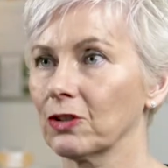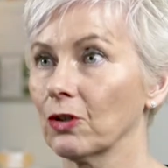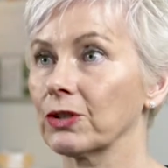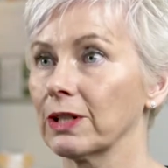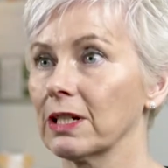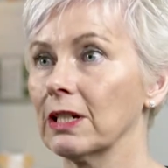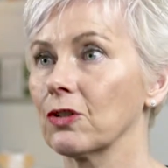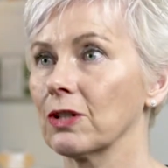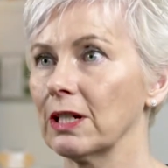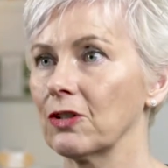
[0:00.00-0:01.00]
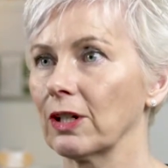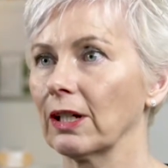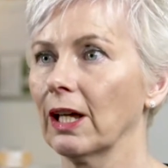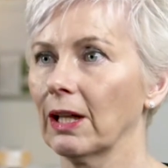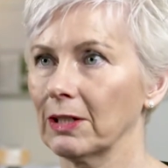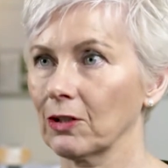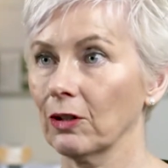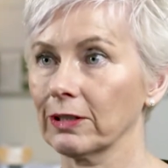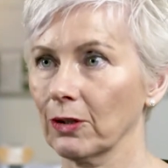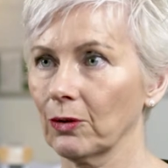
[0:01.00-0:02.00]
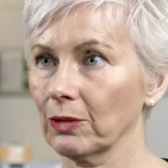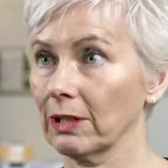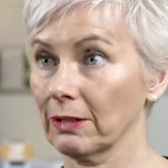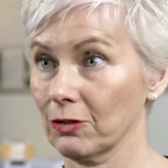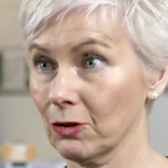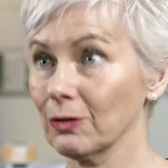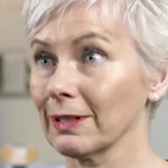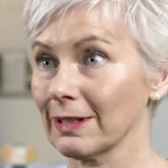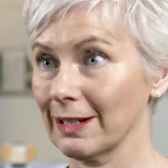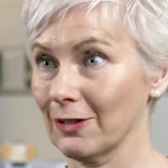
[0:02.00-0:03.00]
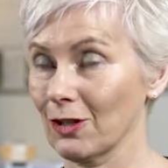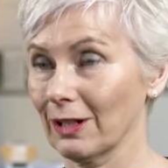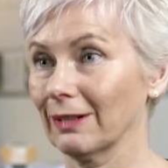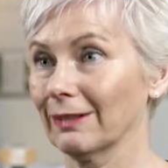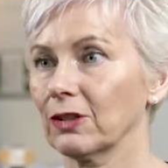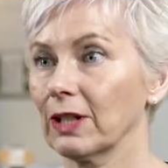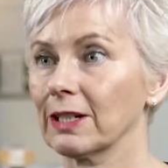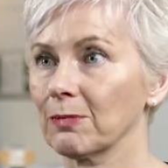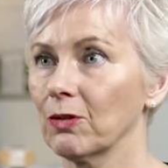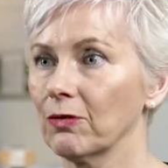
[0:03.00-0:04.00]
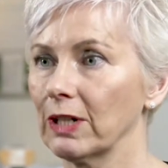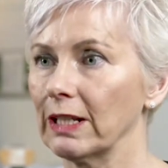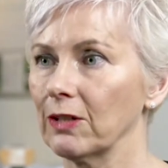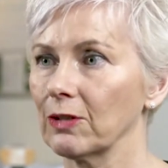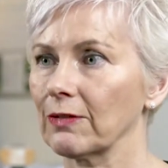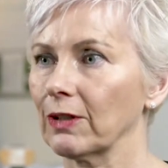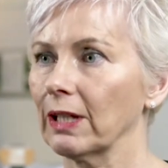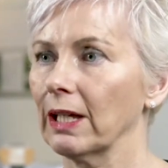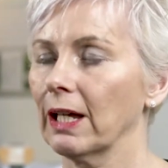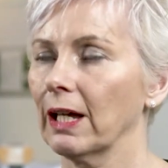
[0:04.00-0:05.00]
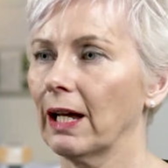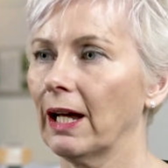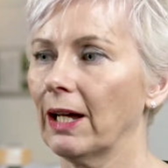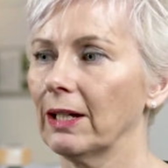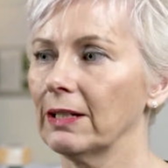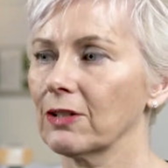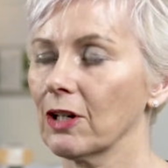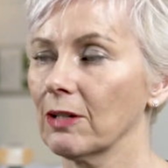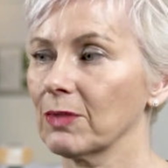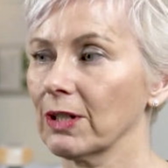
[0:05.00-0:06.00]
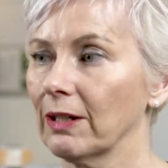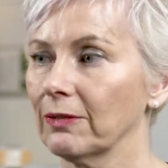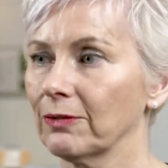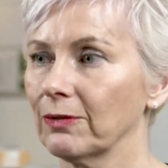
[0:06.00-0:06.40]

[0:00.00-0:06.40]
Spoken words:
just the teacher teaching, it's also the students teaching. So that has proved really useful. In terms of